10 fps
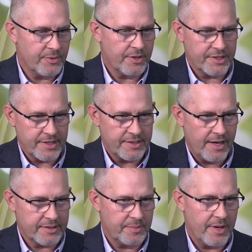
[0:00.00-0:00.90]
One of the things I
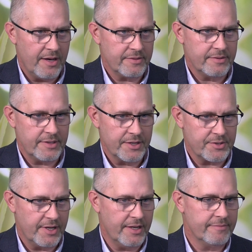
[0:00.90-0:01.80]
talked about
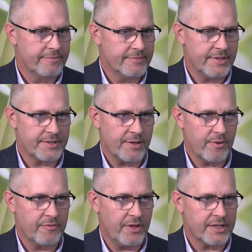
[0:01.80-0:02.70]
yesterday and just I
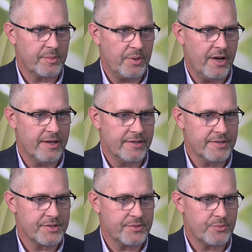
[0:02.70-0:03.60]
reflect upon is,